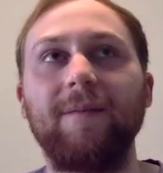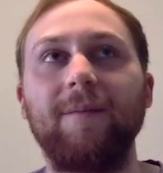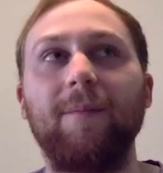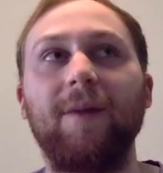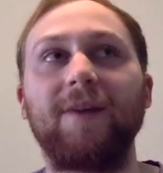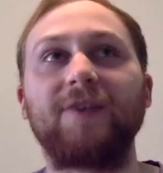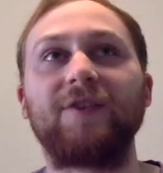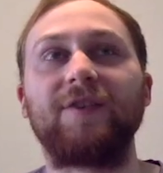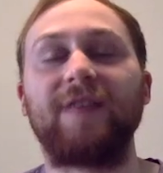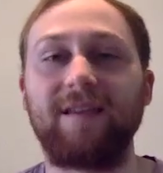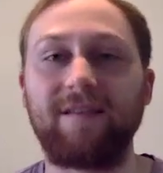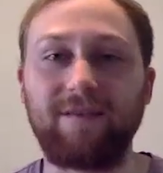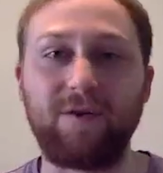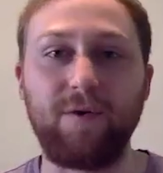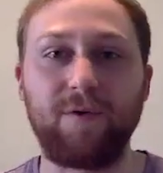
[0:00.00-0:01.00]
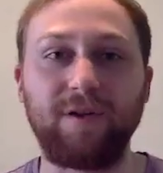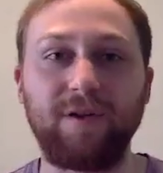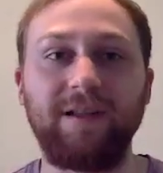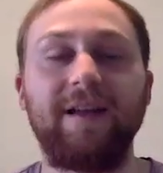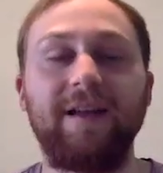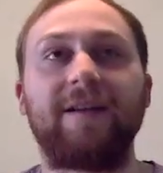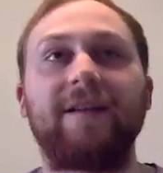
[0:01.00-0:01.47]
much these two
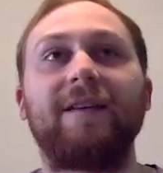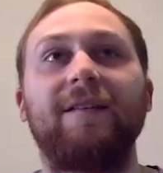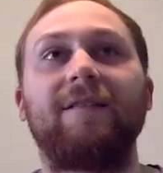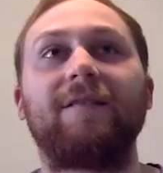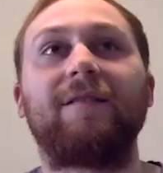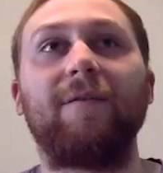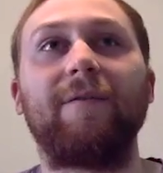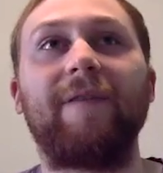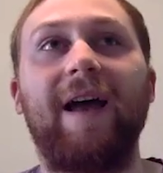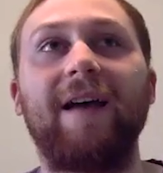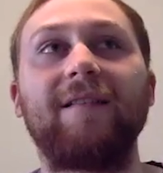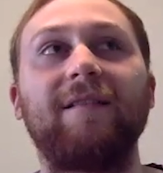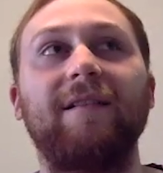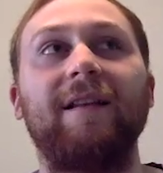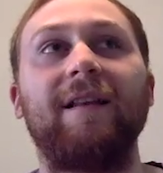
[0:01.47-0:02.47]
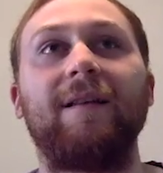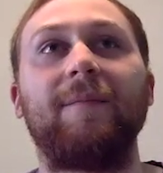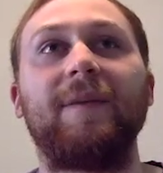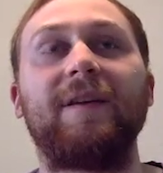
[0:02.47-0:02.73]
click is so fascinating,